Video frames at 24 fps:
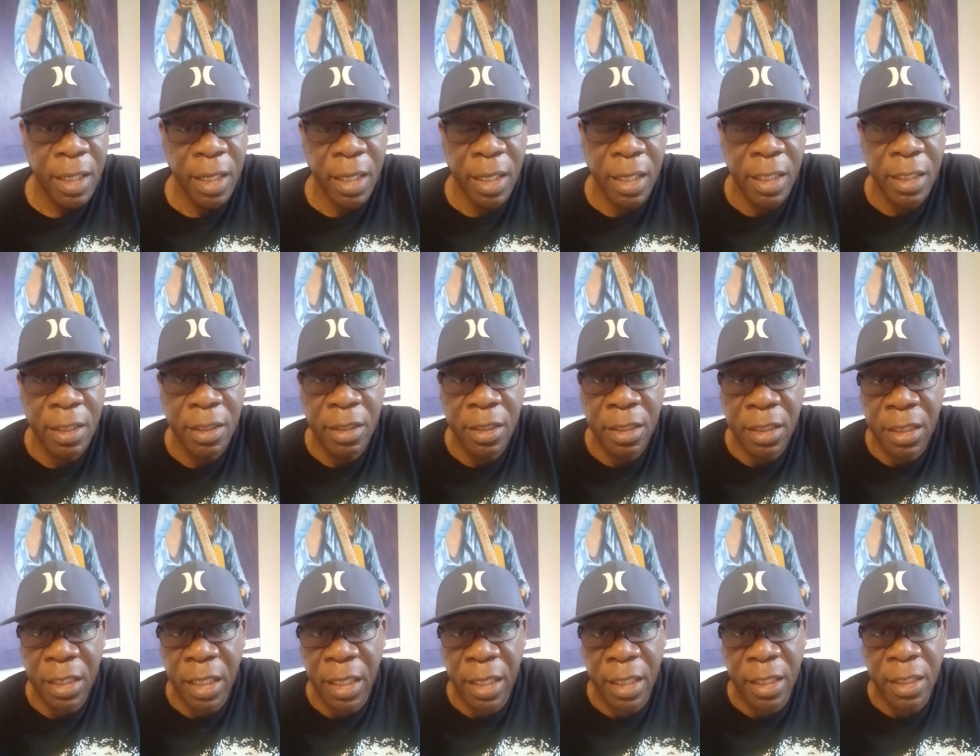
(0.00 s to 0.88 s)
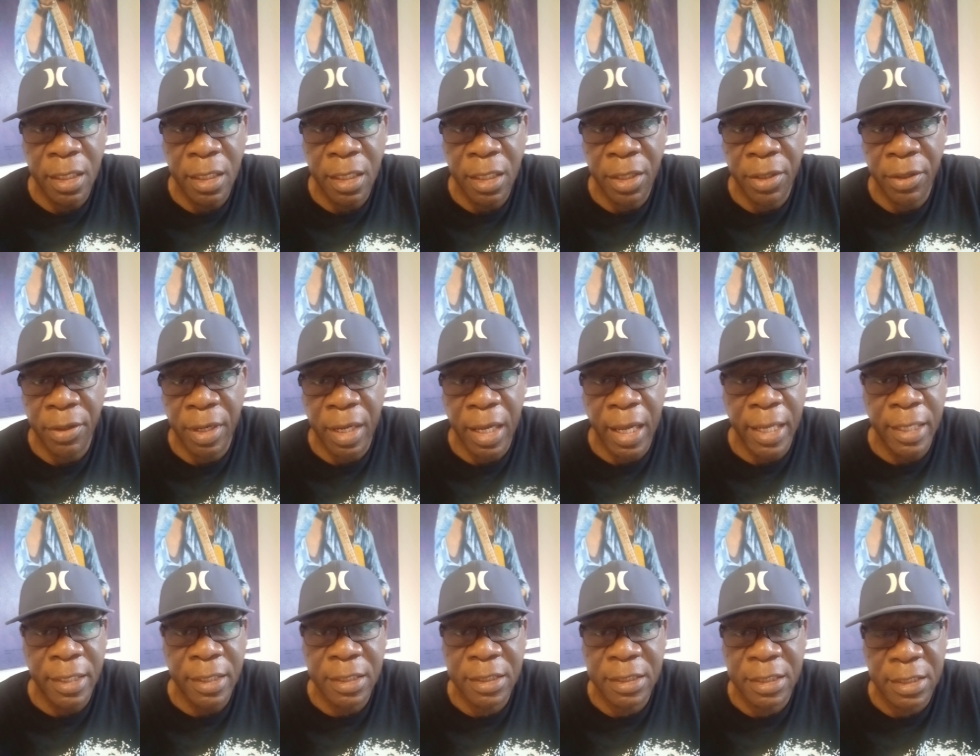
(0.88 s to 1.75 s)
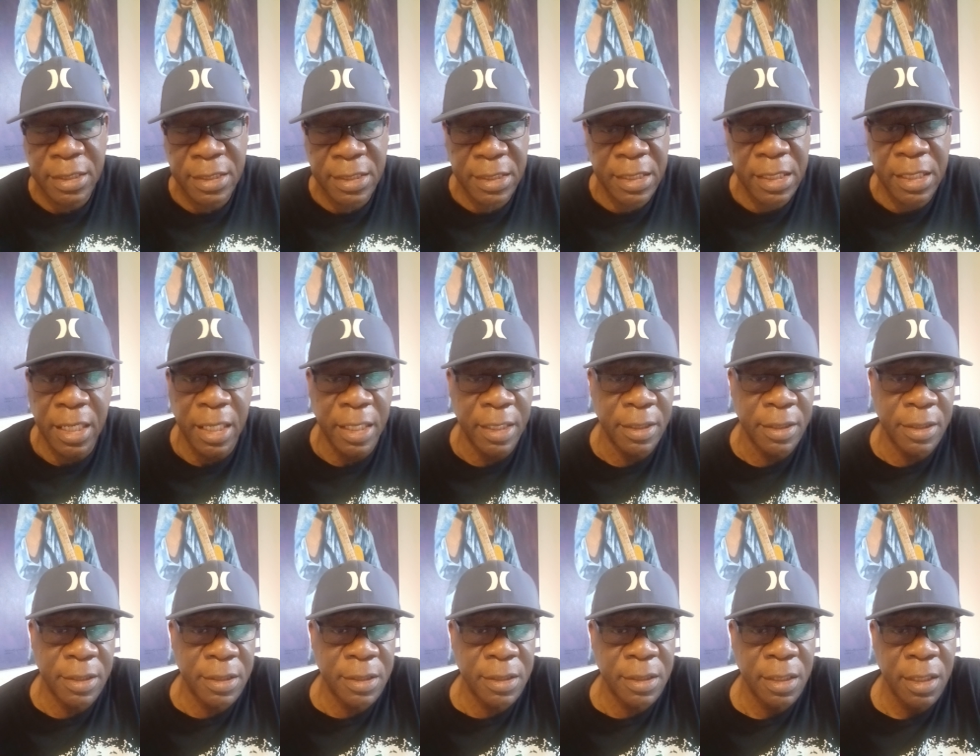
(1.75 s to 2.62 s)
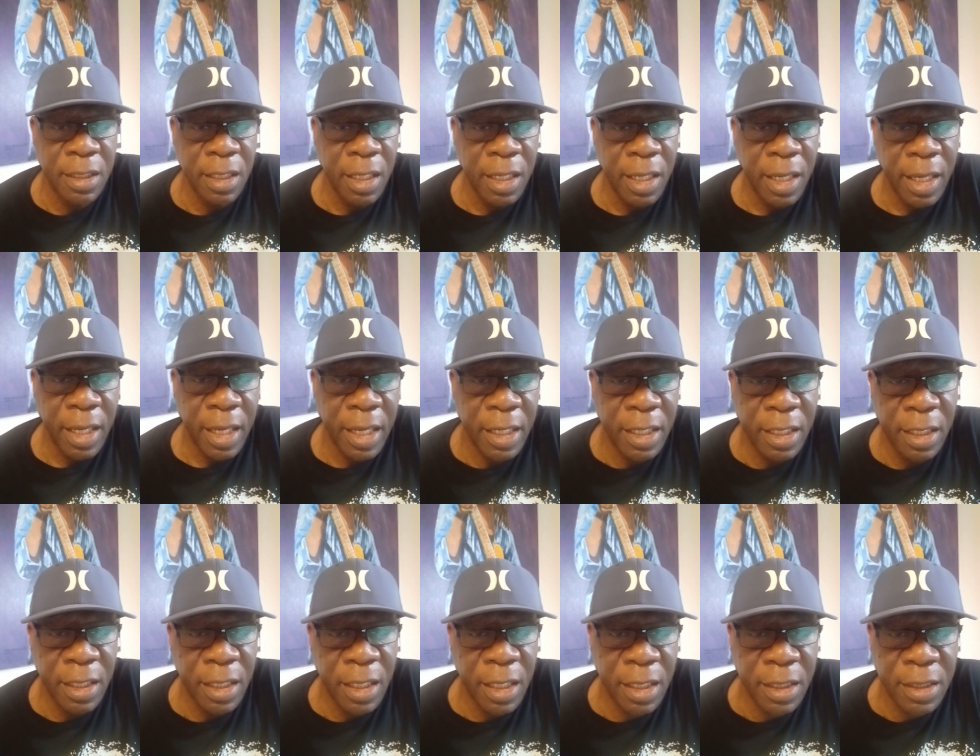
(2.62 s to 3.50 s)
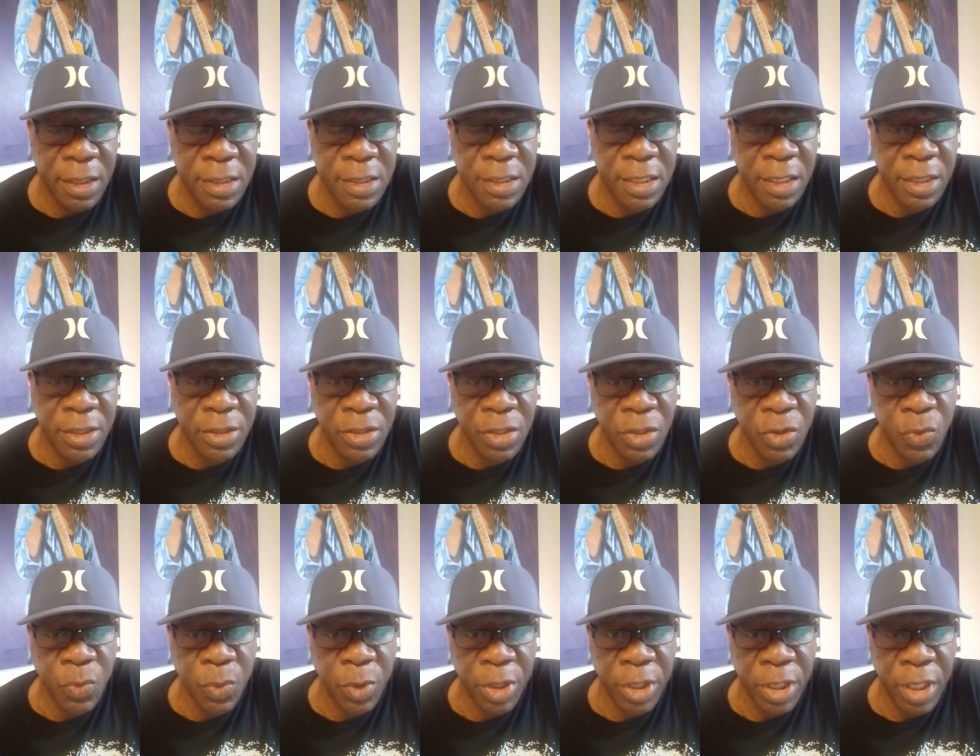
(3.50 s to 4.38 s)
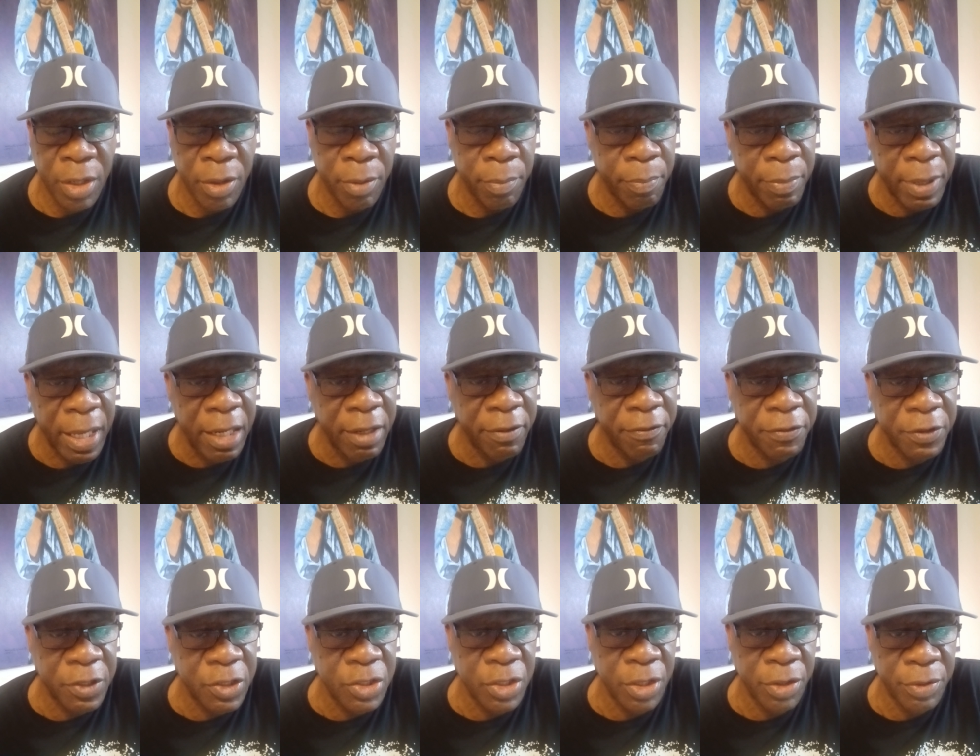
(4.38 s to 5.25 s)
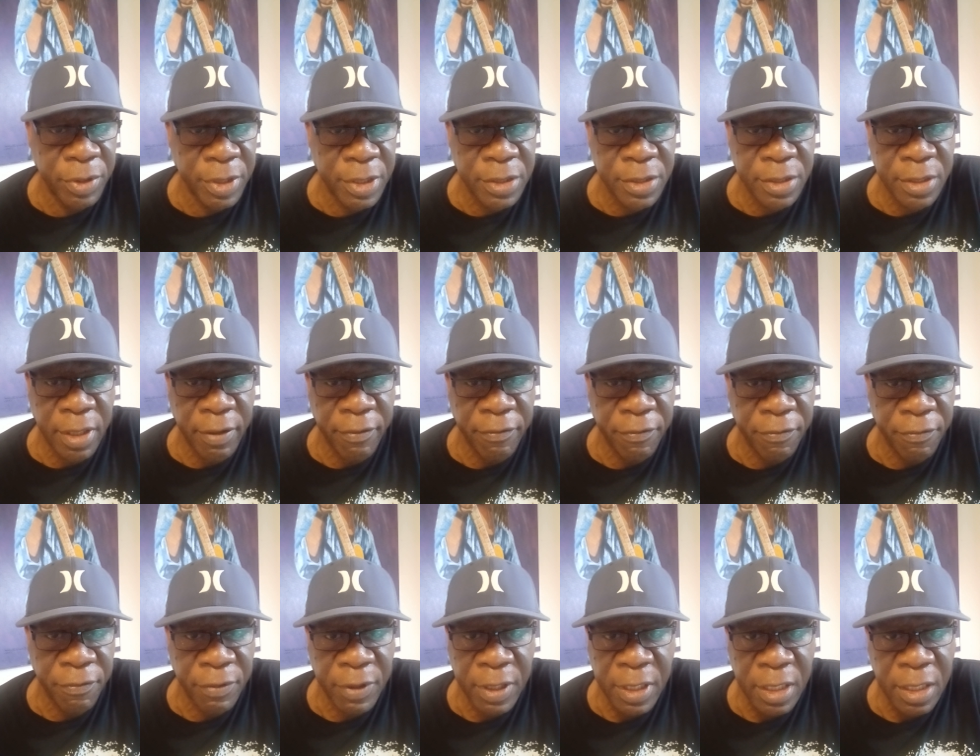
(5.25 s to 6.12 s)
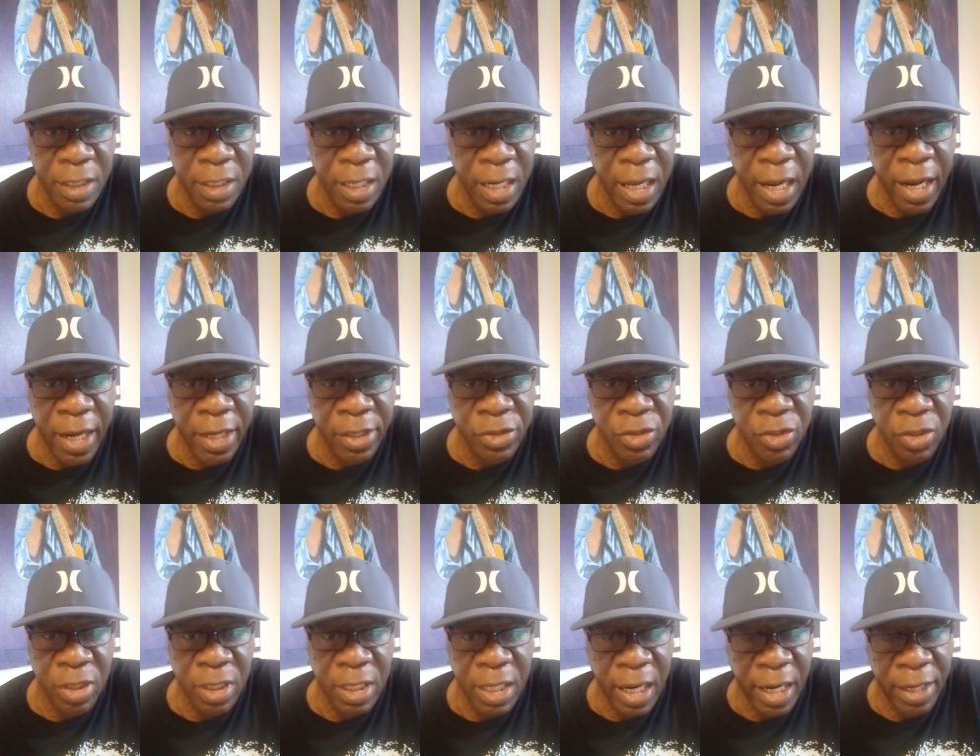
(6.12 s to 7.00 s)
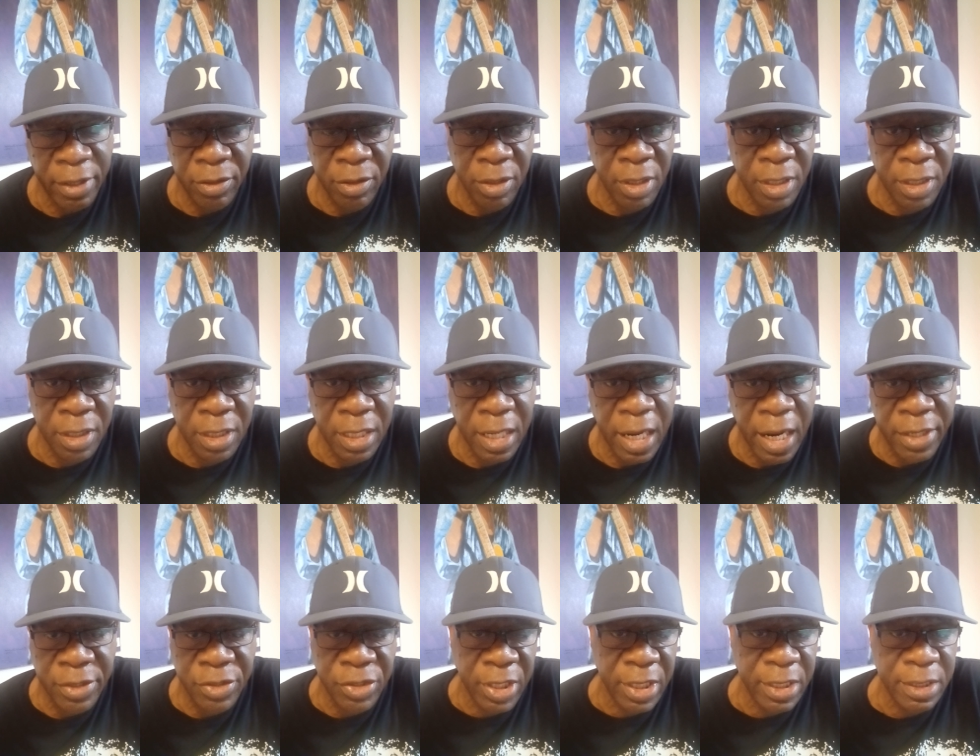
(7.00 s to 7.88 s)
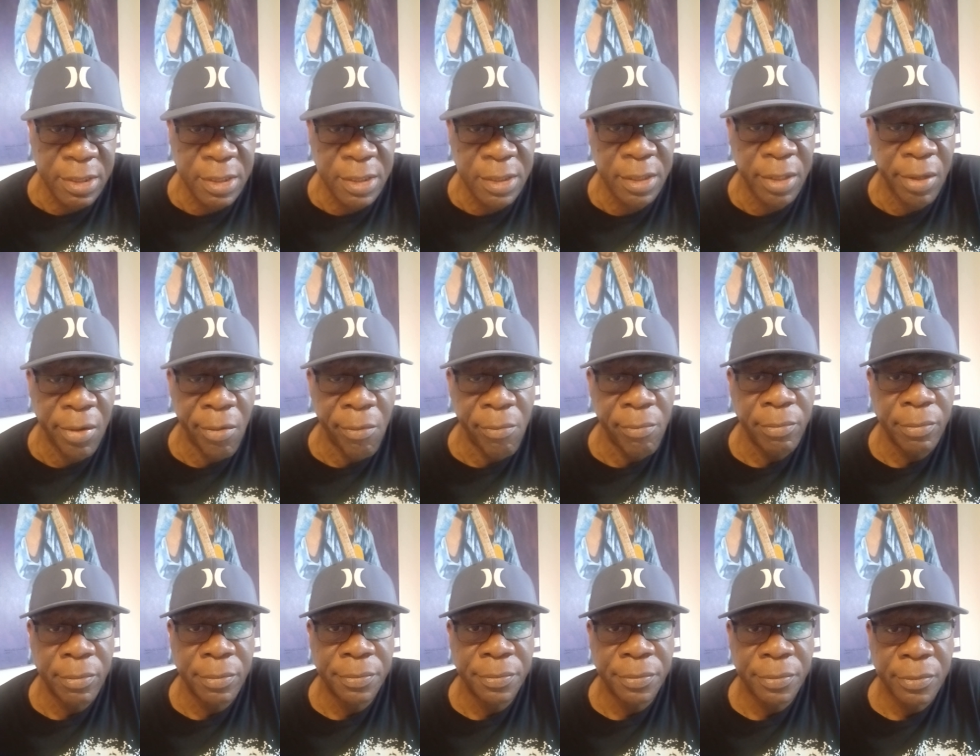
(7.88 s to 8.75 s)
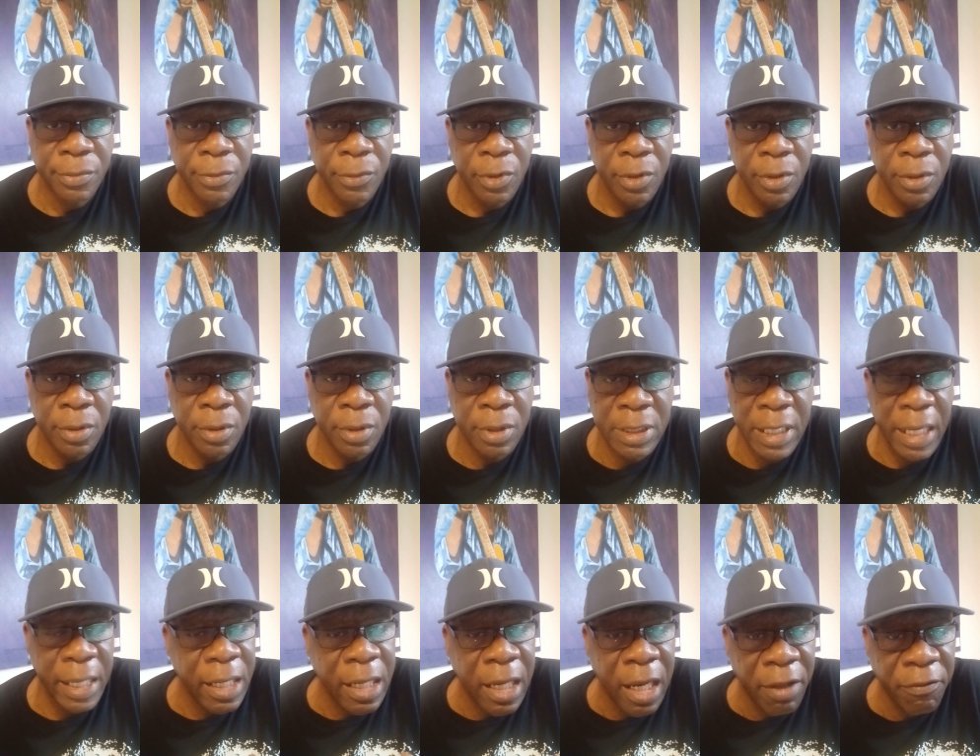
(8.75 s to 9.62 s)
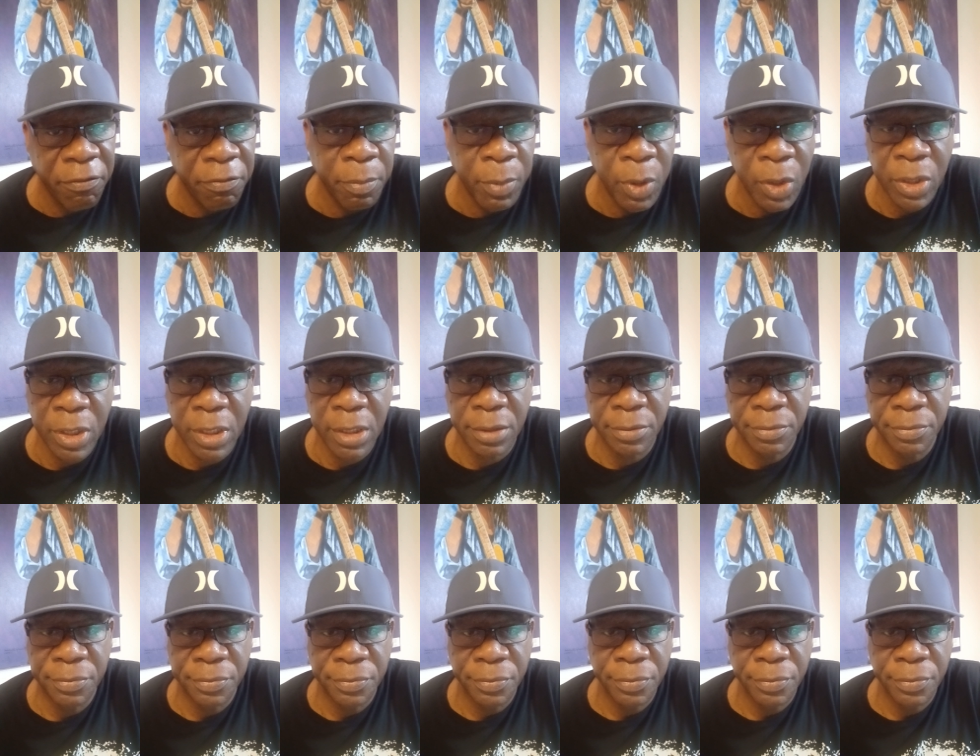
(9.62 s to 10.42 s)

in their antecedents any instances where they're beneficiaries of any largesse, dead left money,